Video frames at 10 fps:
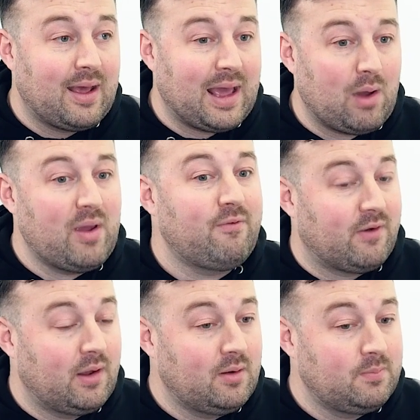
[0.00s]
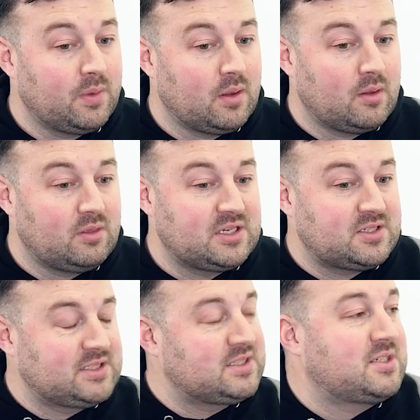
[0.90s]
However, this
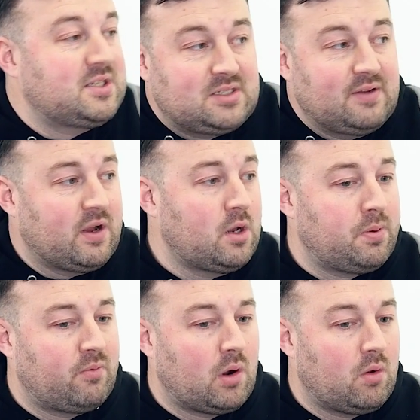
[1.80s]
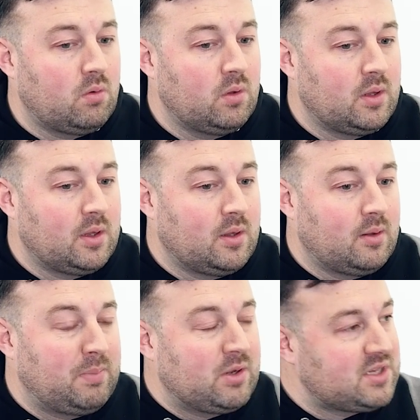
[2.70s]
citizen developer role
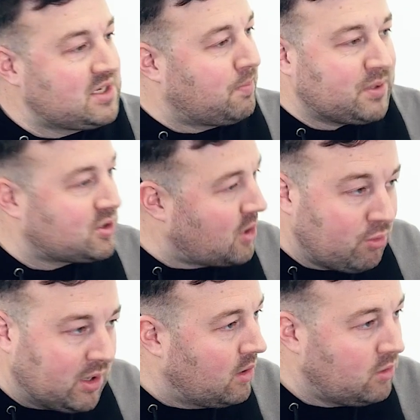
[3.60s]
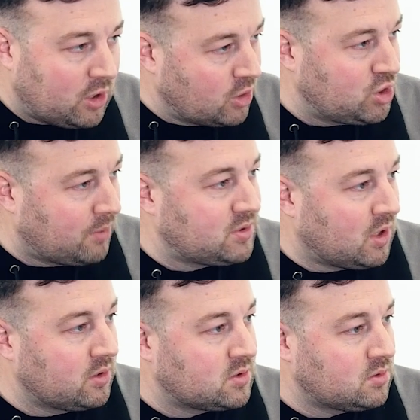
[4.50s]
because it's a persona, not a job
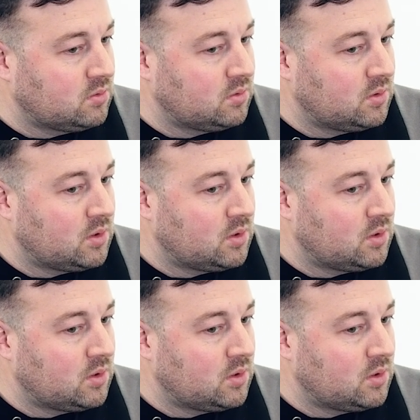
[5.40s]
title.